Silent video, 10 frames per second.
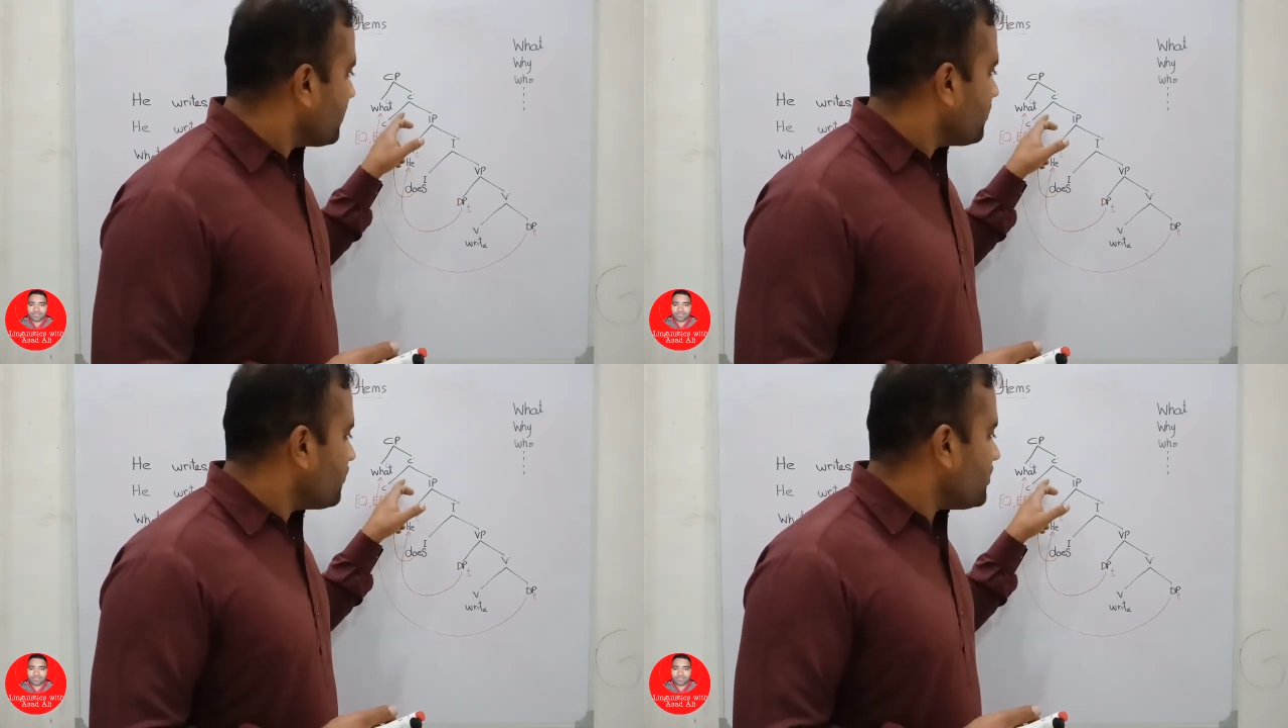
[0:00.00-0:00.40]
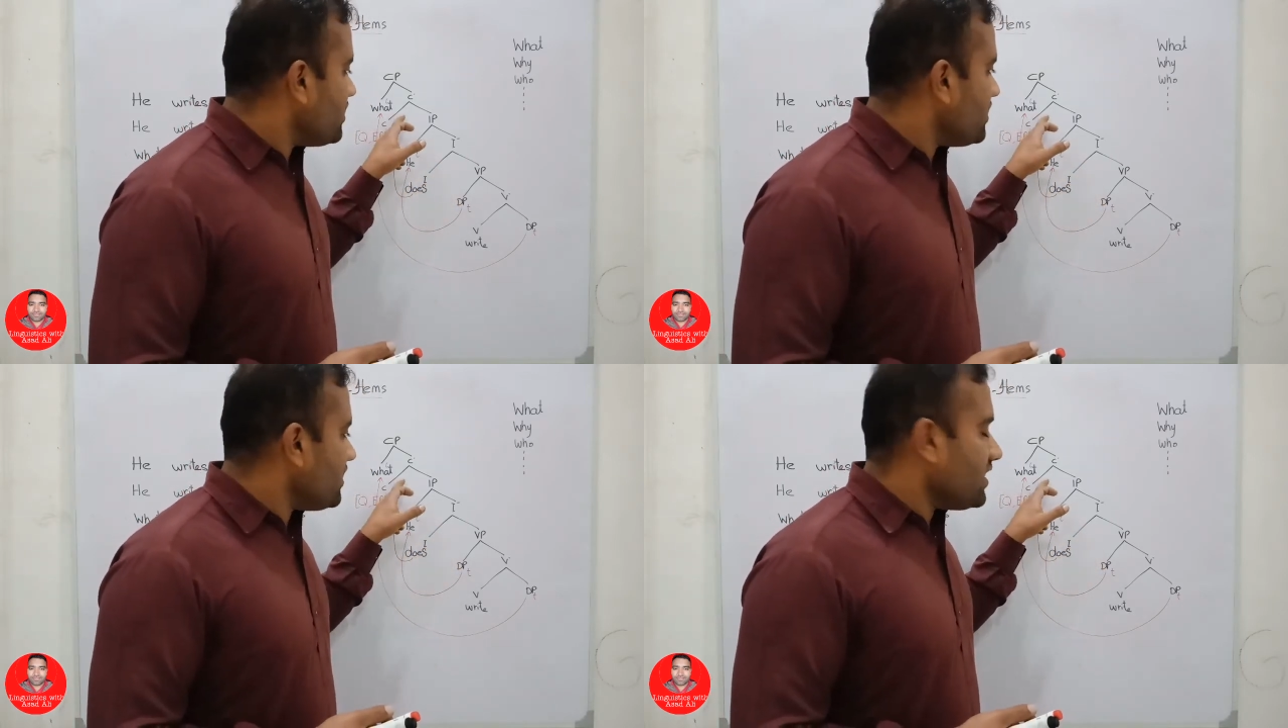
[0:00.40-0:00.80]

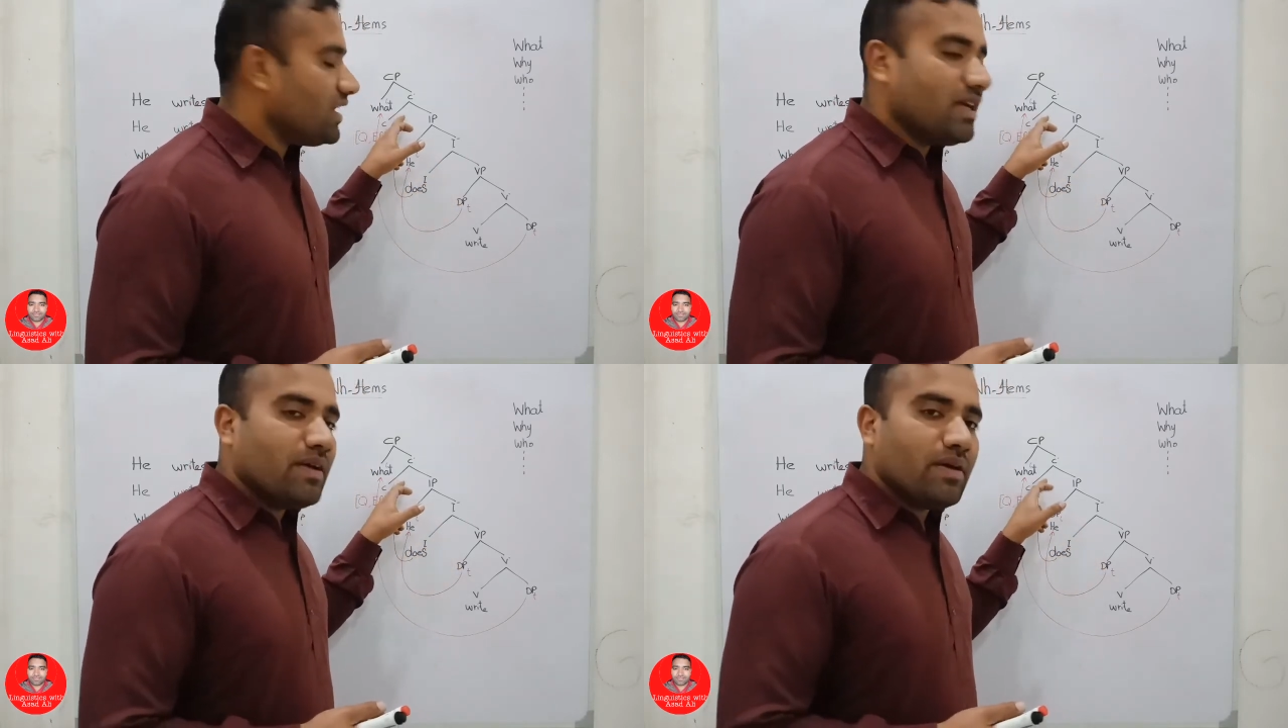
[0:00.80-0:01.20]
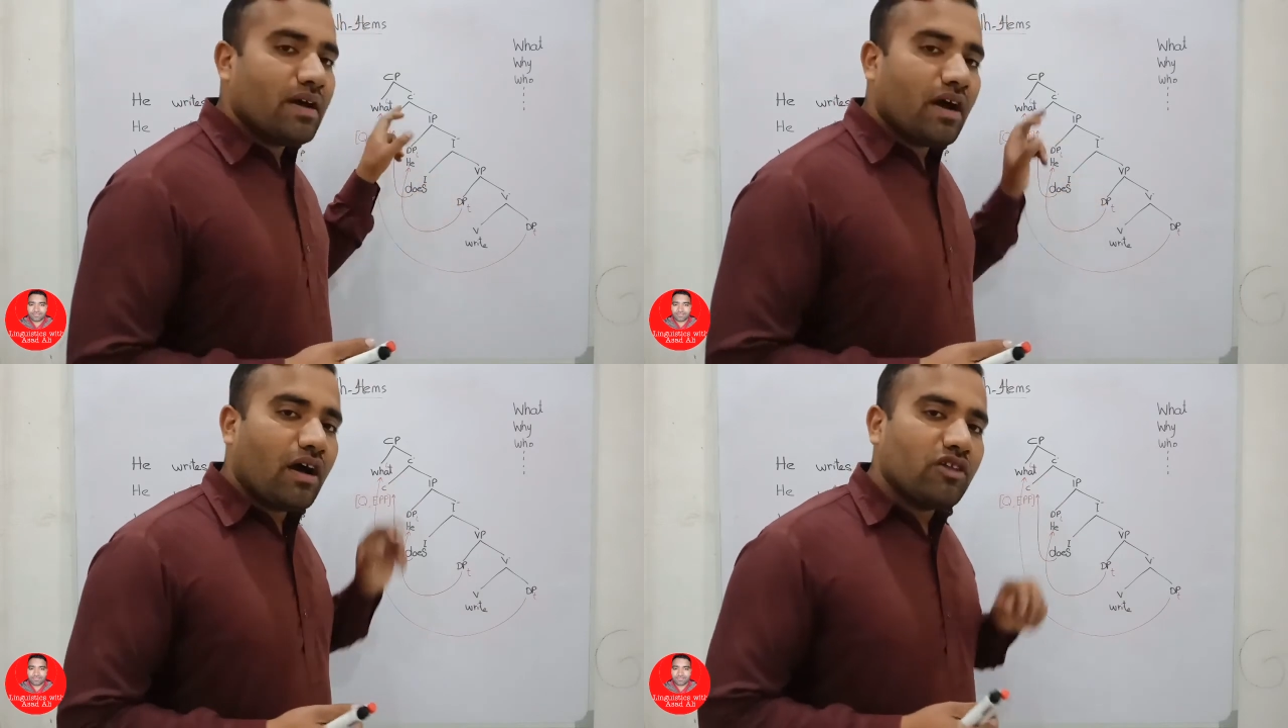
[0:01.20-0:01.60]
C
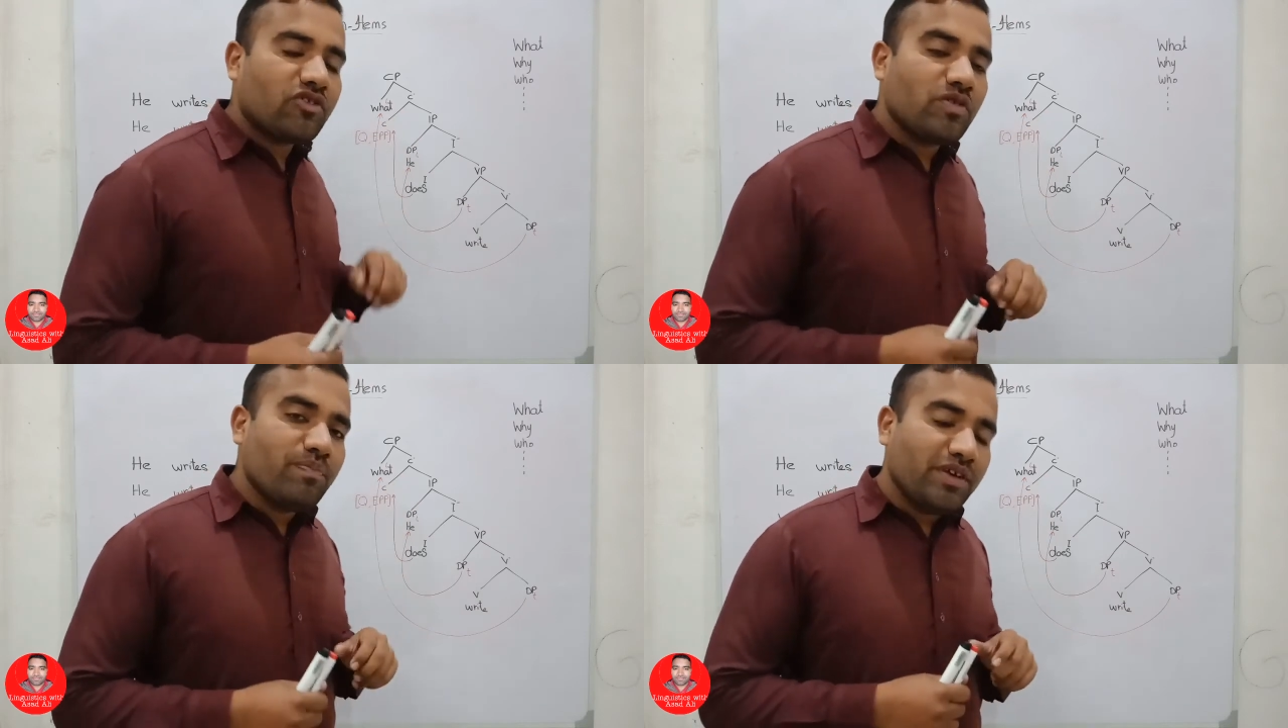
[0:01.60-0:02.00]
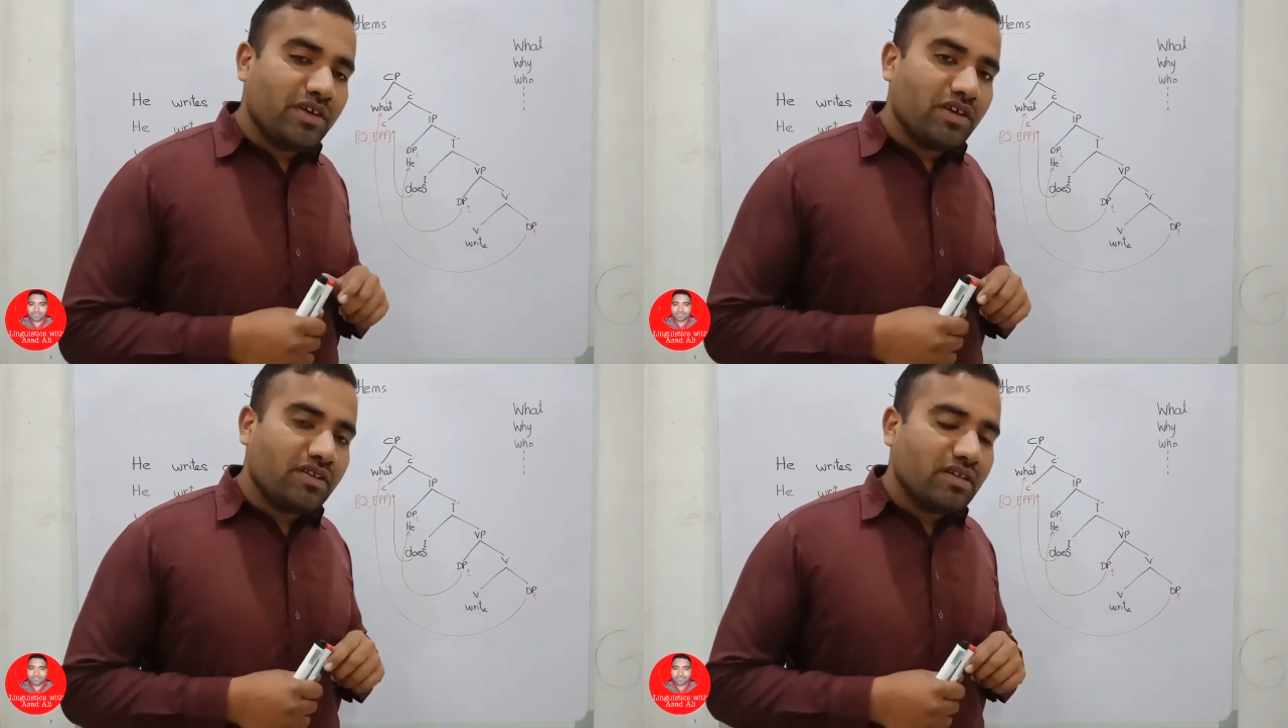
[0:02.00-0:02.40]
also
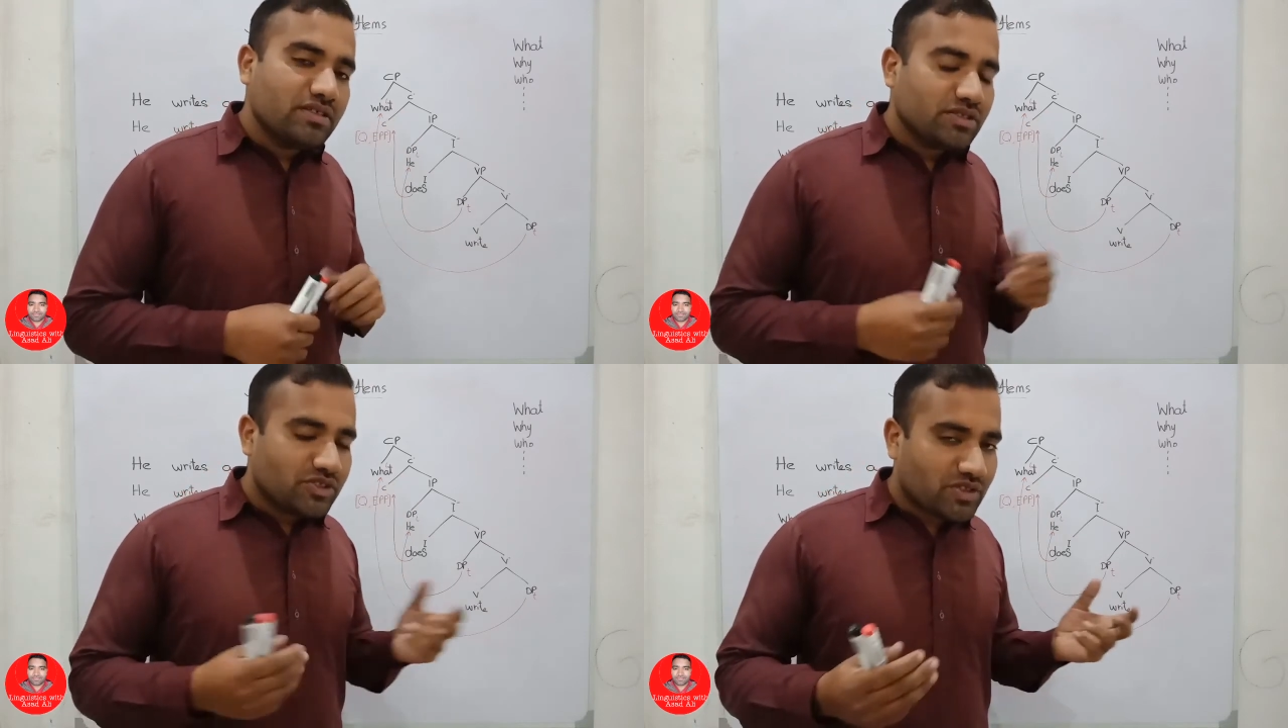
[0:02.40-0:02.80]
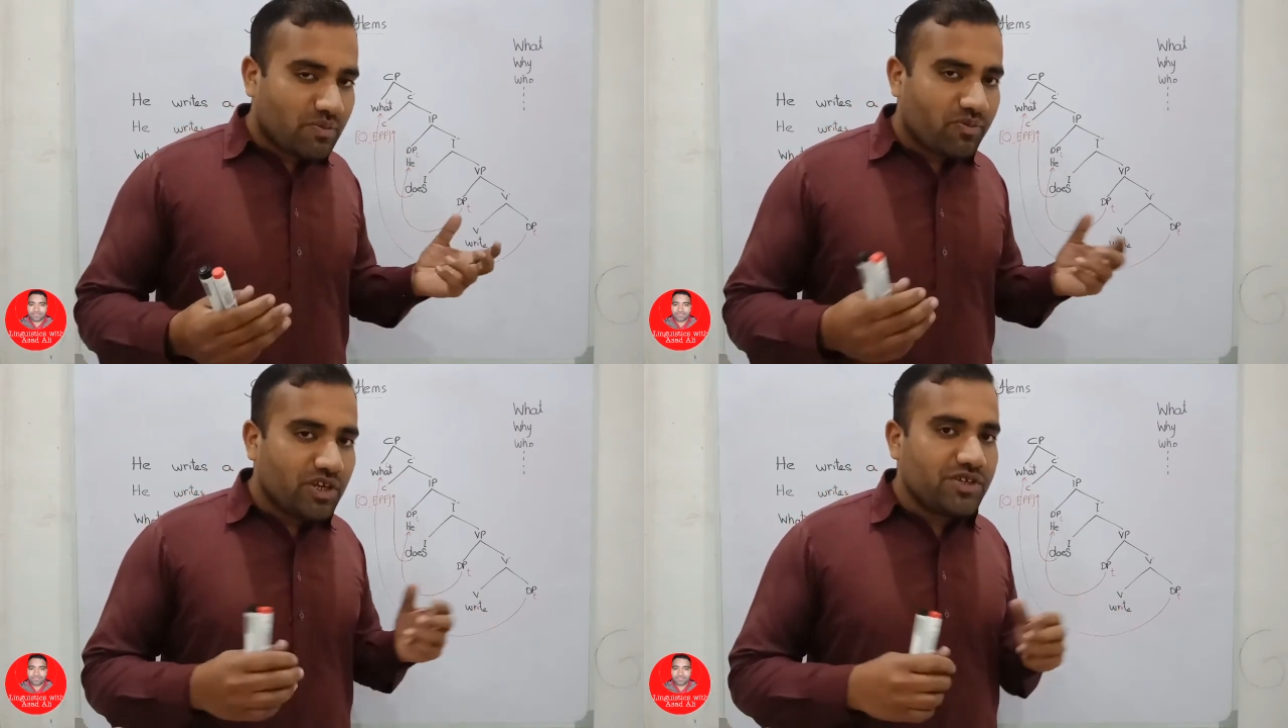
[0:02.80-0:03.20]
bear
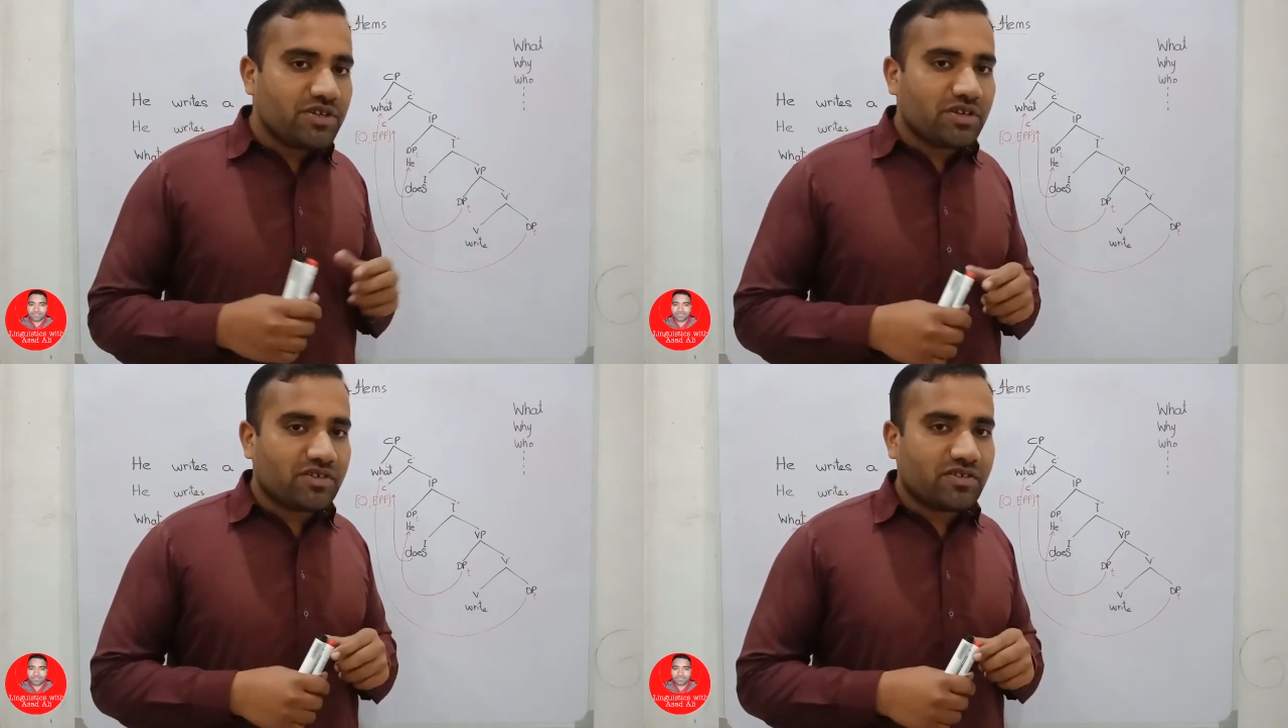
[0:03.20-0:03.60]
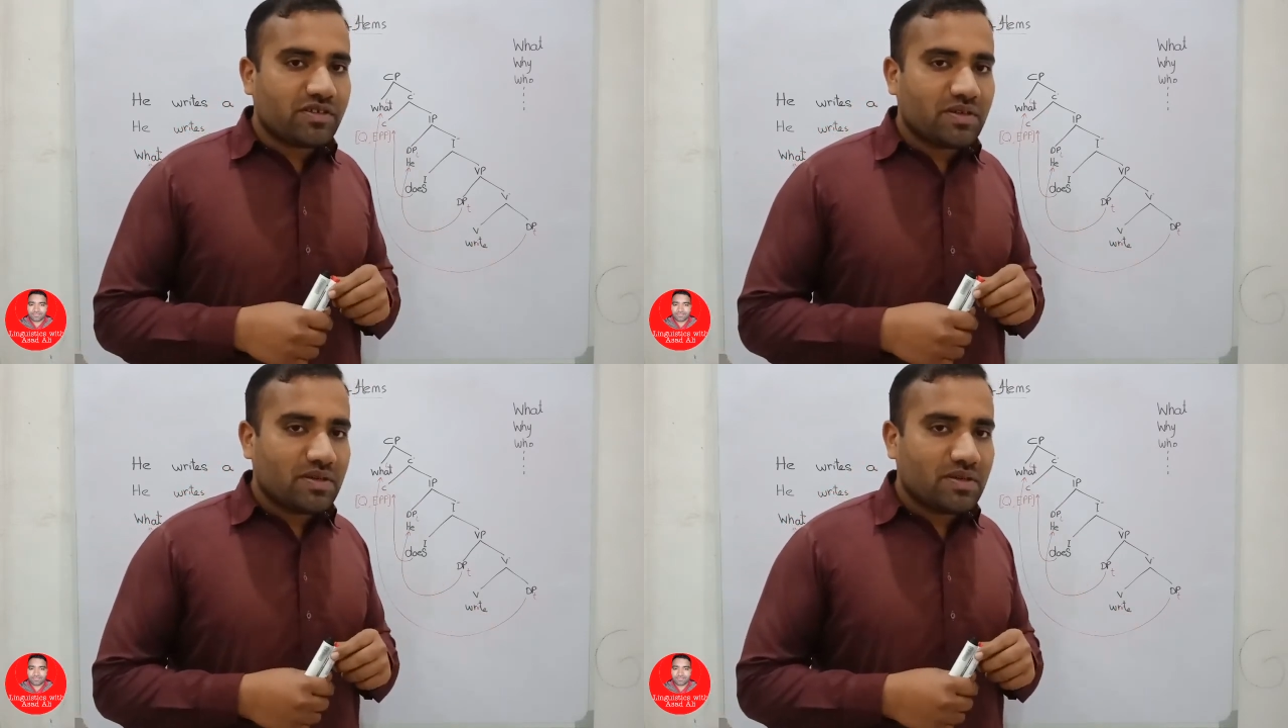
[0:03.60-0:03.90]
some features,